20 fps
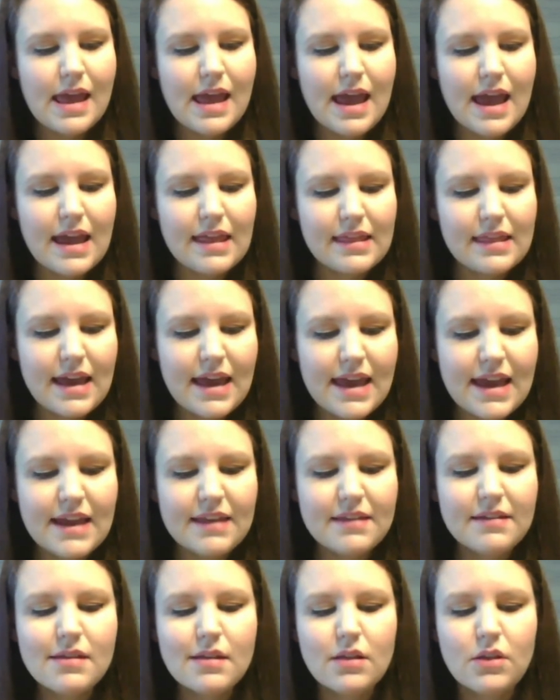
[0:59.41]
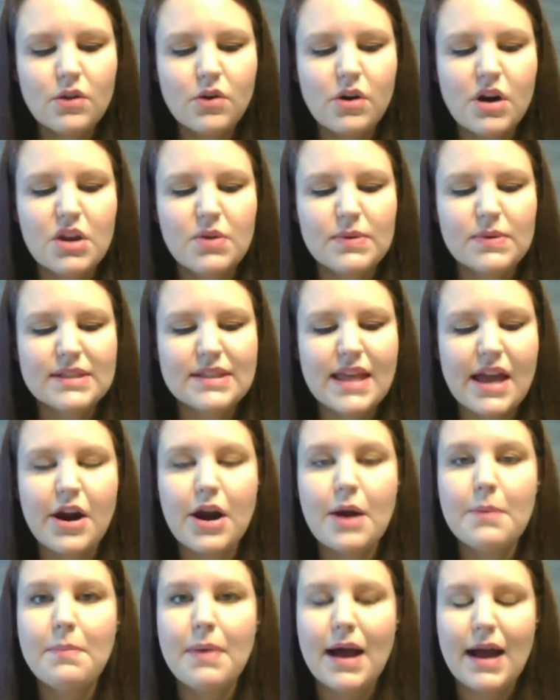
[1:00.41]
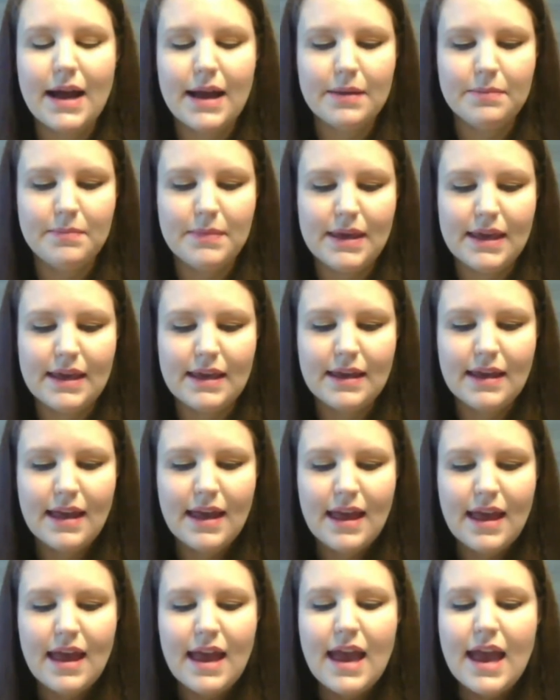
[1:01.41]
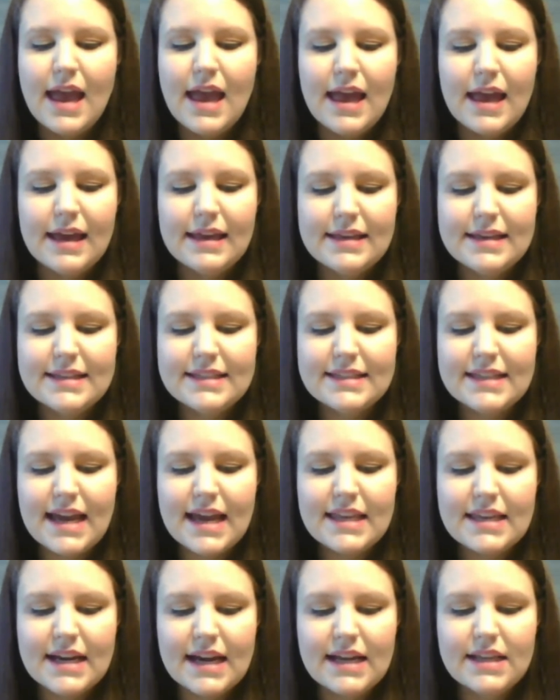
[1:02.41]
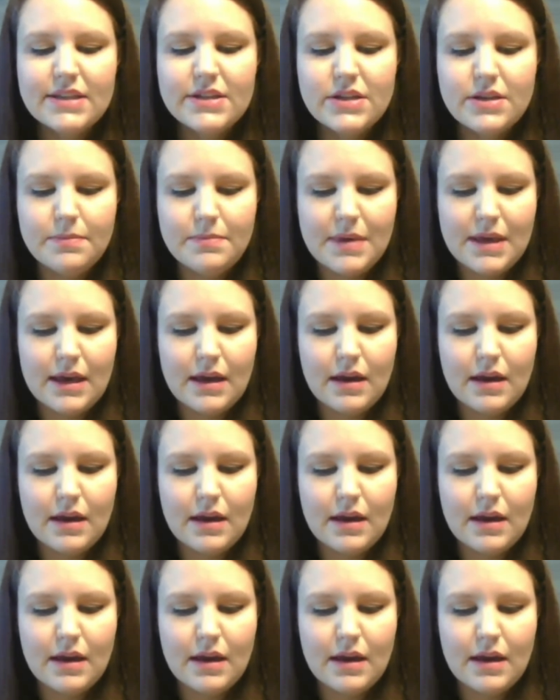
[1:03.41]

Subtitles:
And the hand of the Lord was there upon me, and he said unto me,